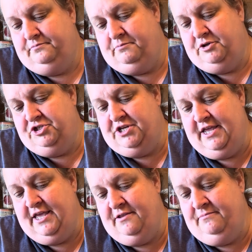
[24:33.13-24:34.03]
Push it
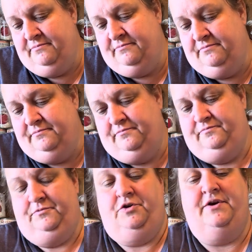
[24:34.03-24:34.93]
in,
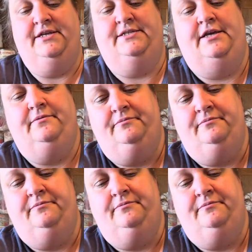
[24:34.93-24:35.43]
crease it.